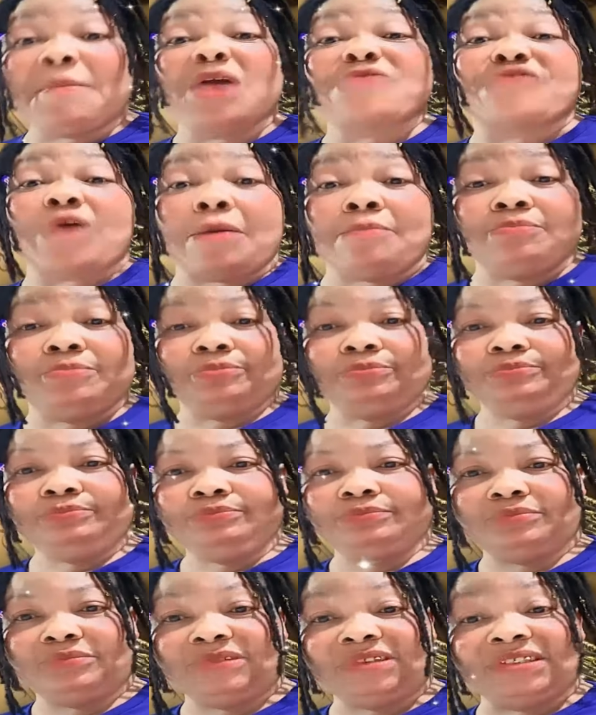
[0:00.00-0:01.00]
A betum.
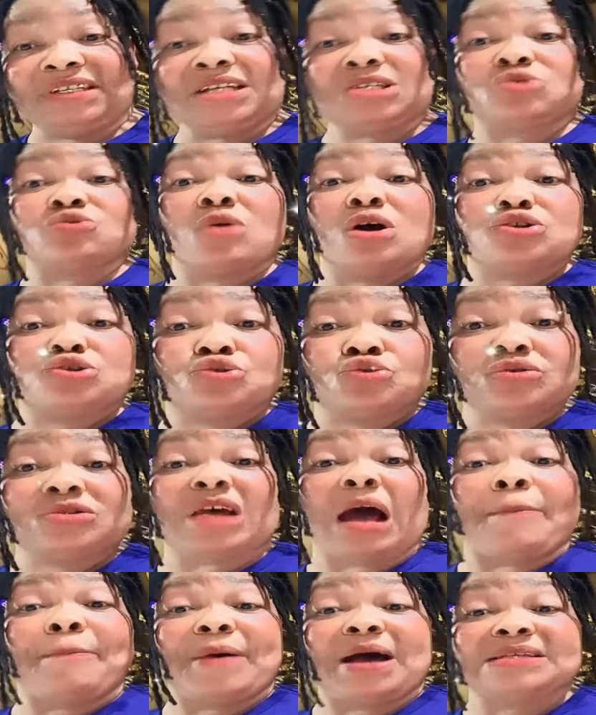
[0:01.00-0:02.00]
This one
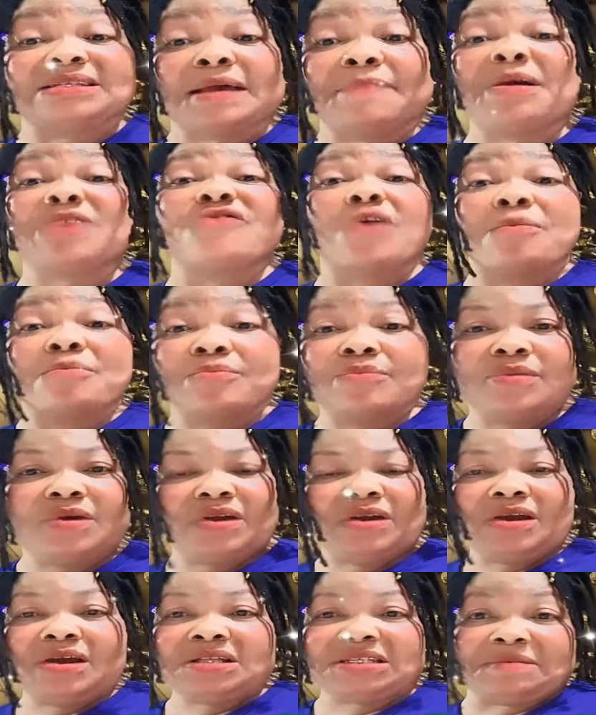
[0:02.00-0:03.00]
too shall pass. A betum.
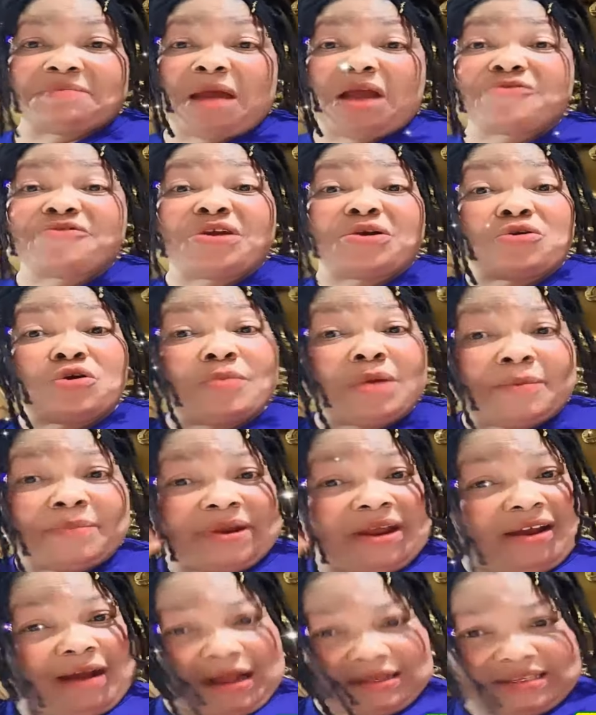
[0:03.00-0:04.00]
So, man, me who
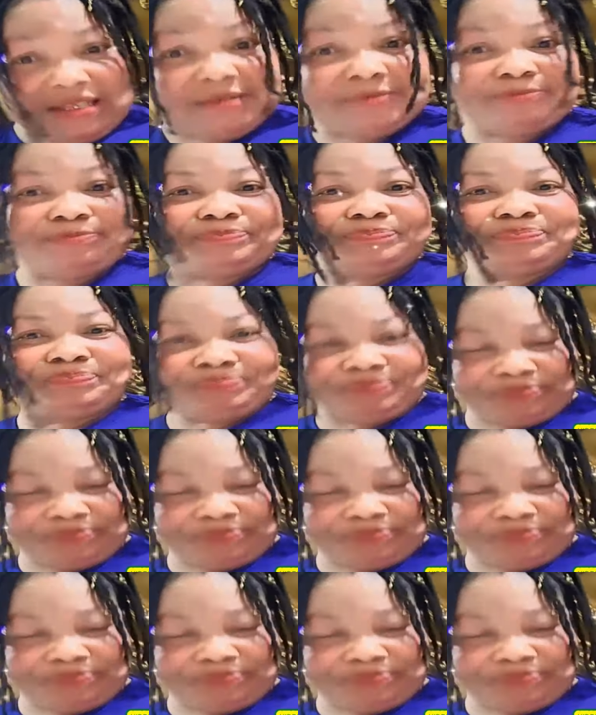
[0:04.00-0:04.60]
be brilliant.